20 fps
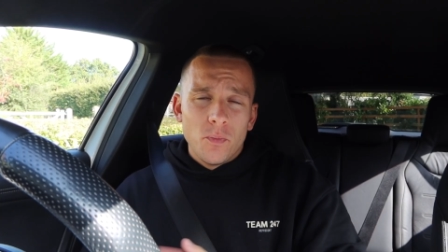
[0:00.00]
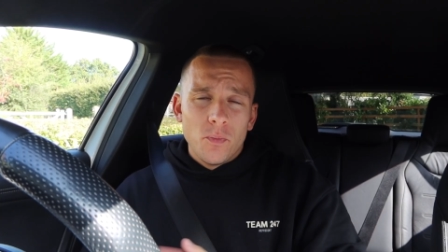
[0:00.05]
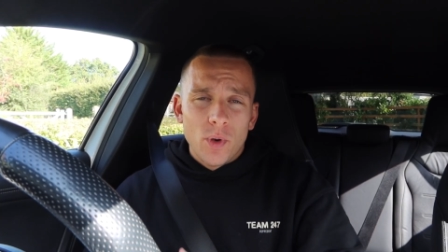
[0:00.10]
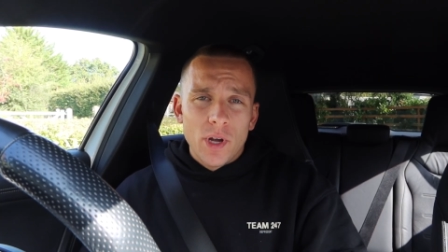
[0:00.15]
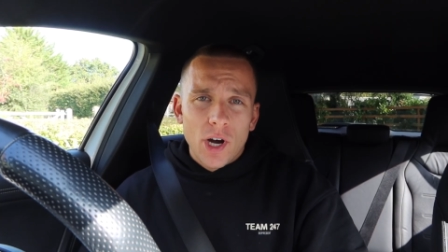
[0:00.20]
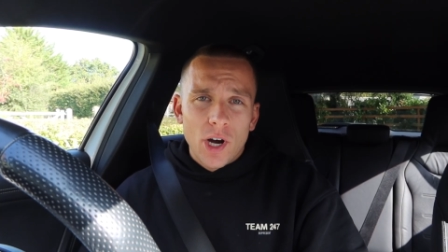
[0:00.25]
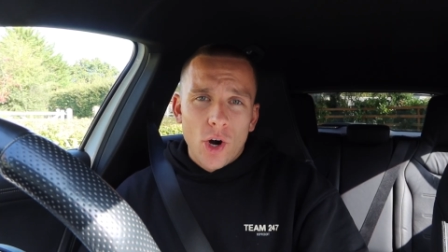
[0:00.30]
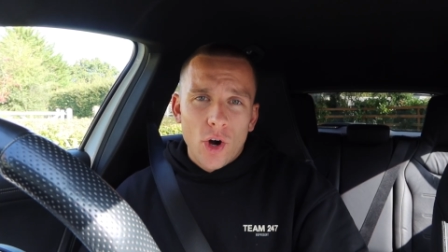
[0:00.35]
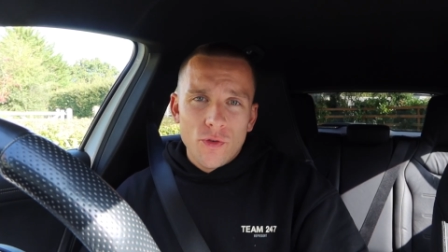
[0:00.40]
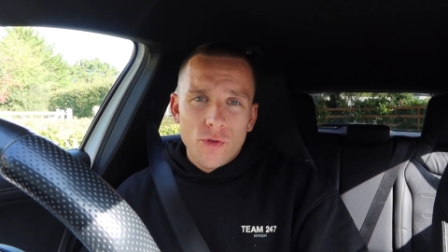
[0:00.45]

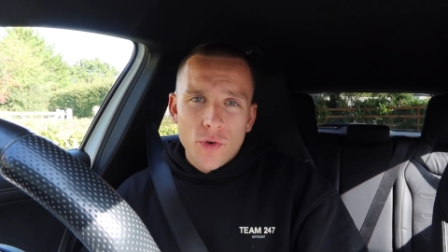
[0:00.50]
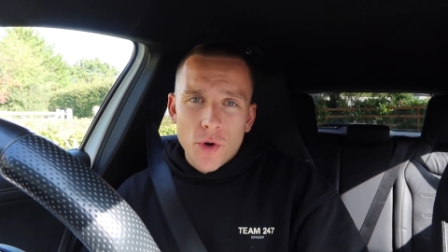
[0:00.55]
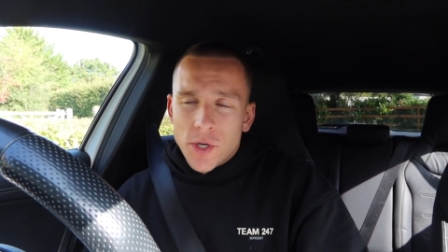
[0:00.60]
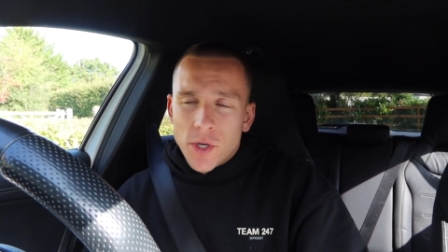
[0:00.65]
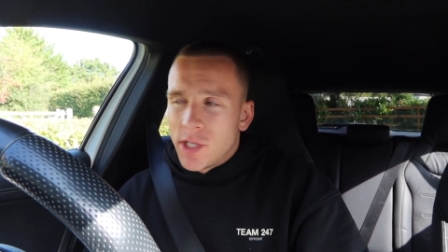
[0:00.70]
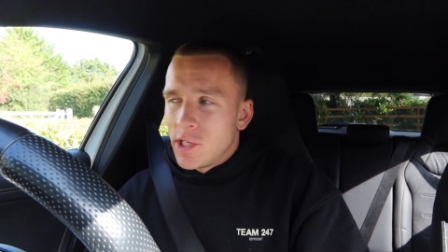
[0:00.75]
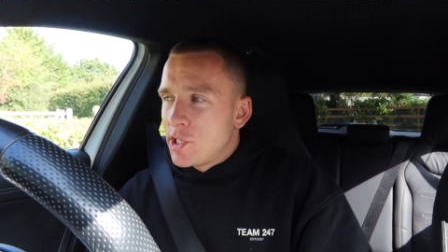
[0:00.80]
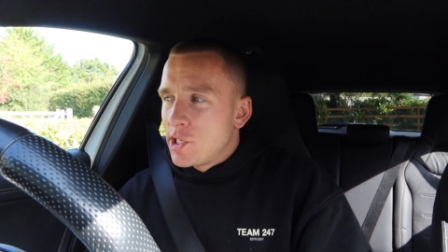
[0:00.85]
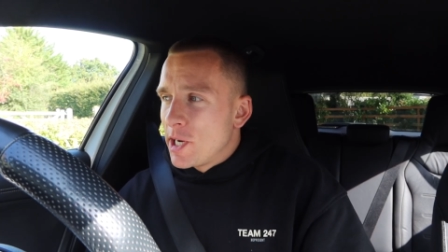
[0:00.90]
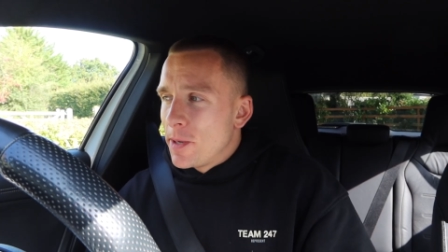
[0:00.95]
we are en
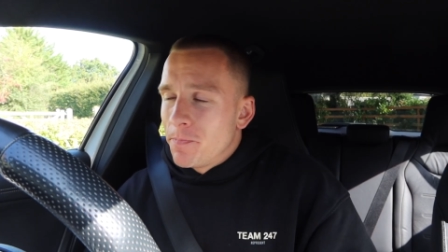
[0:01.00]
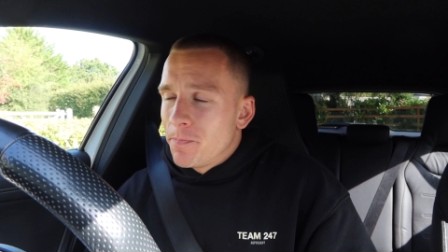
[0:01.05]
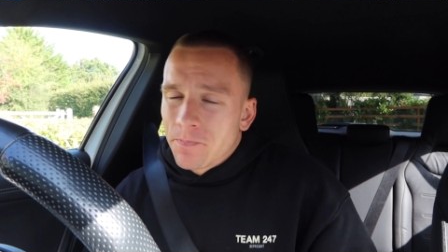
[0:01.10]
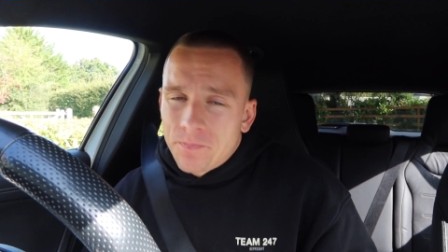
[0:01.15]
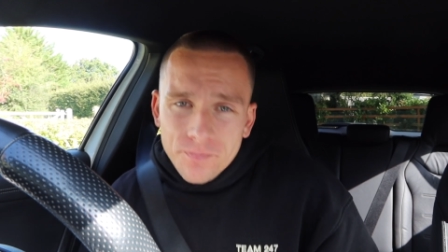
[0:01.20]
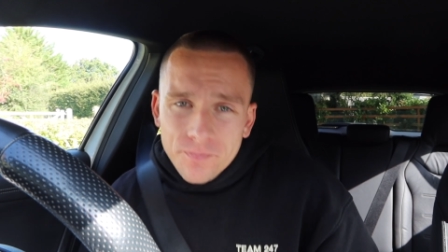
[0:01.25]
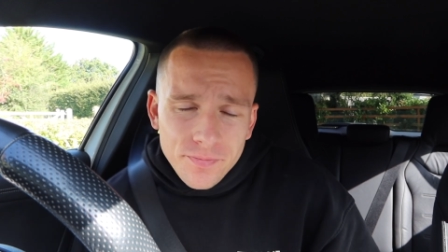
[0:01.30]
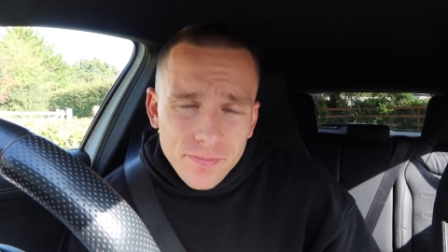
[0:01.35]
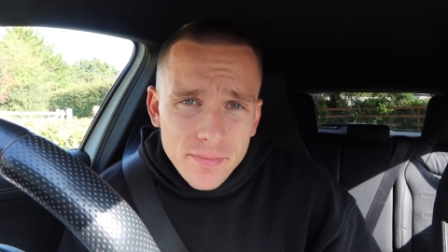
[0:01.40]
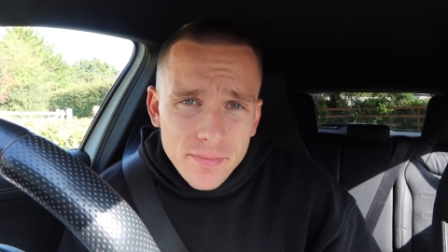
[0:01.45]
route to the gym.
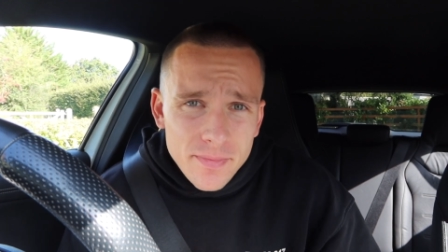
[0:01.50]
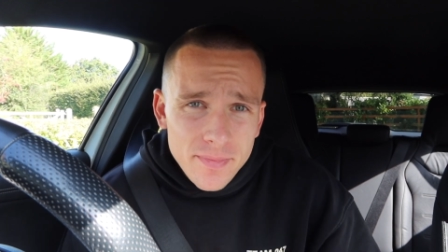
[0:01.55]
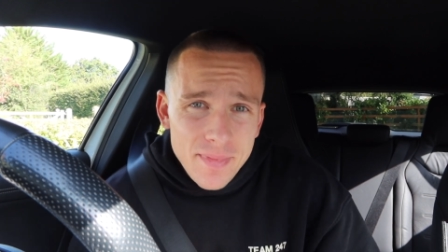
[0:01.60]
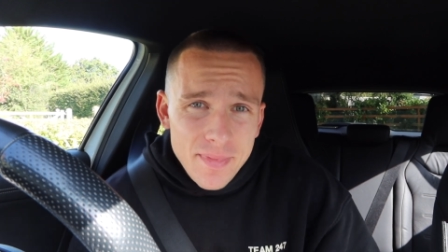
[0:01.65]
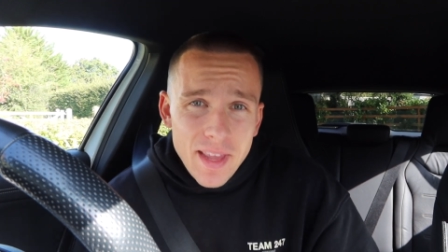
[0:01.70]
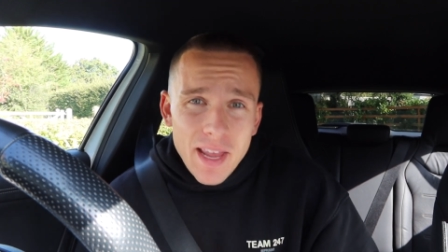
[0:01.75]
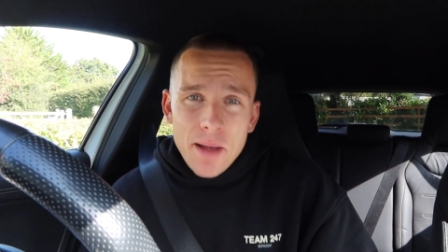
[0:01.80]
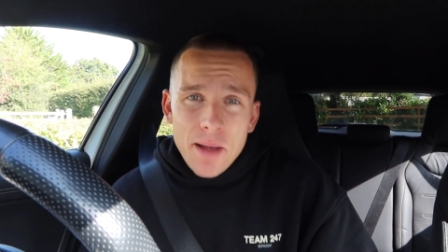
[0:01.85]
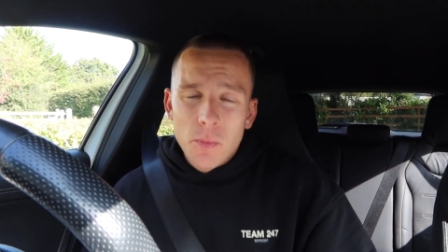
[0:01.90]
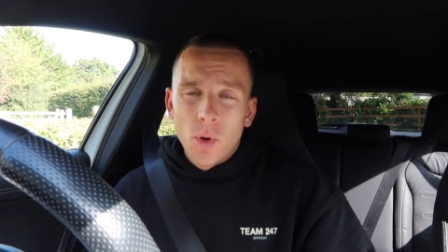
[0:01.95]

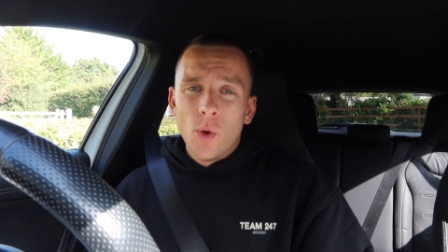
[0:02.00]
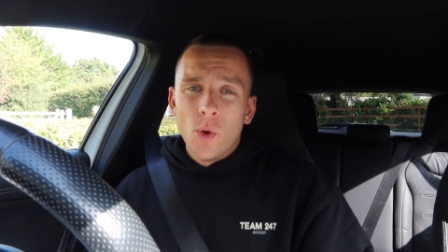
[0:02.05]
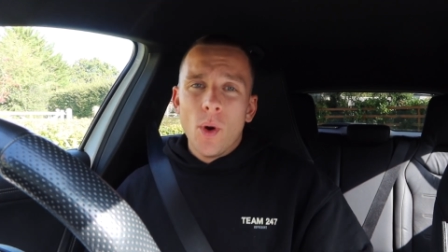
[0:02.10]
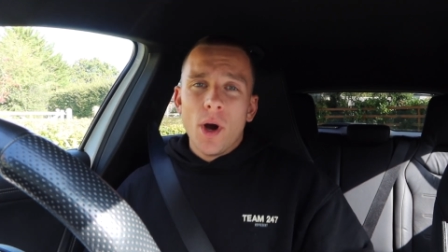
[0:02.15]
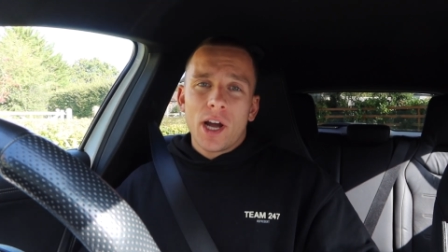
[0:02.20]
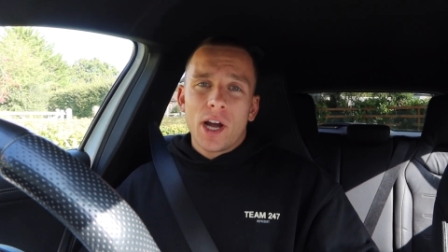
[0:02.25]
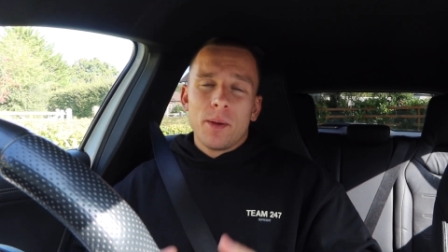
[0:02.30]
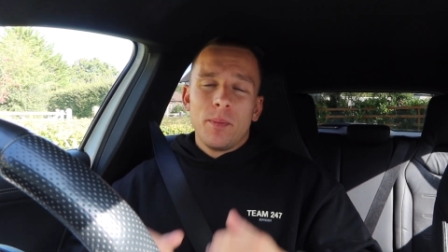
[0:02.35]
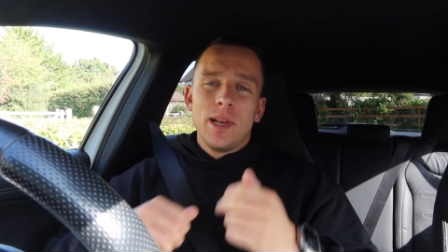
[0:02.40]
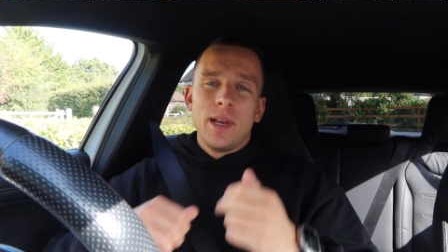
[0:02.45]
More
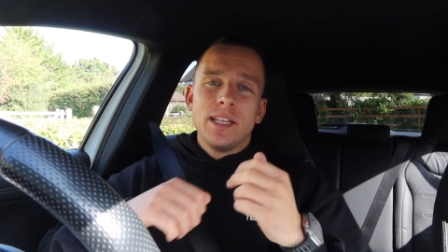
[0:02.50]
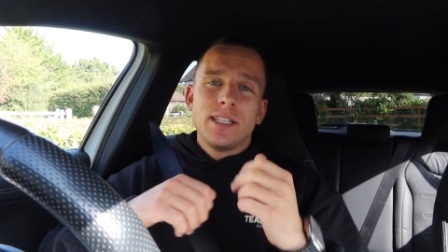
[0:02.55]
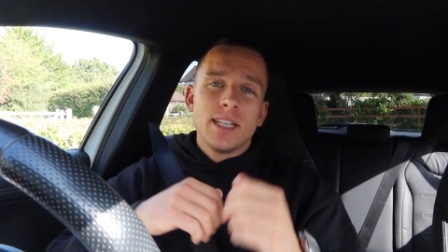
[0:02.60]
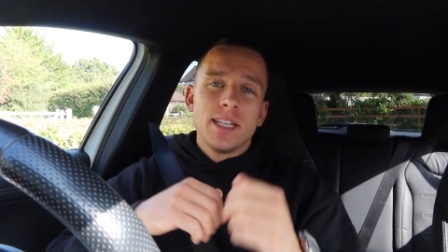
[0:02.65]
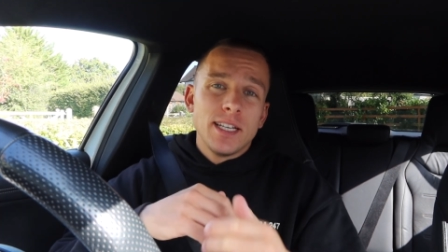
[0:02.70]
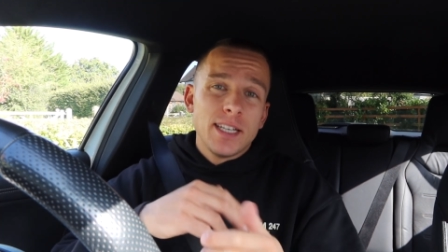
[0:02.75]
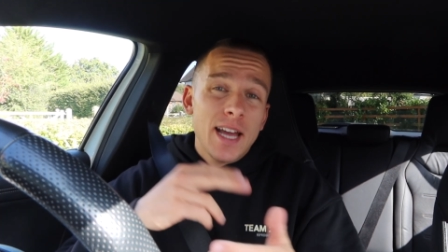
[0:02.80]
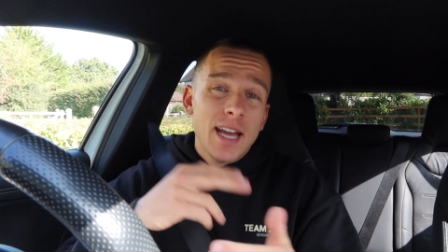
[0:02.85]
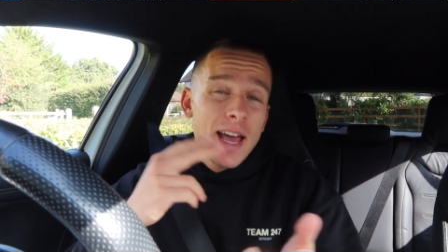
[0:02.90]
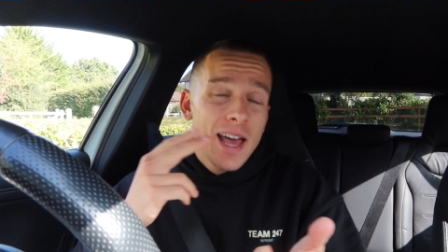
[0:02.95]
work
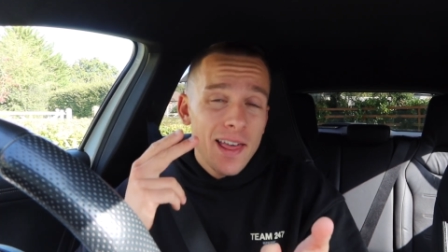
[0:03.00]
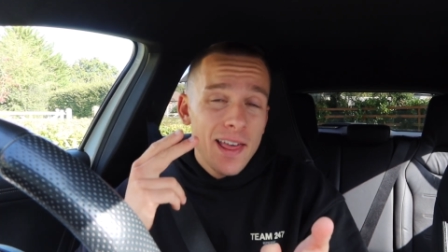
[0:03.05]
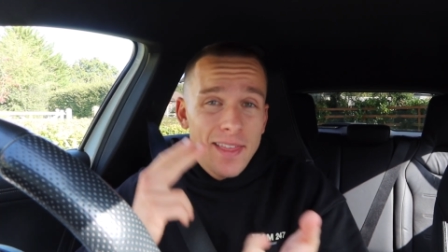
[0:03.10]
completed.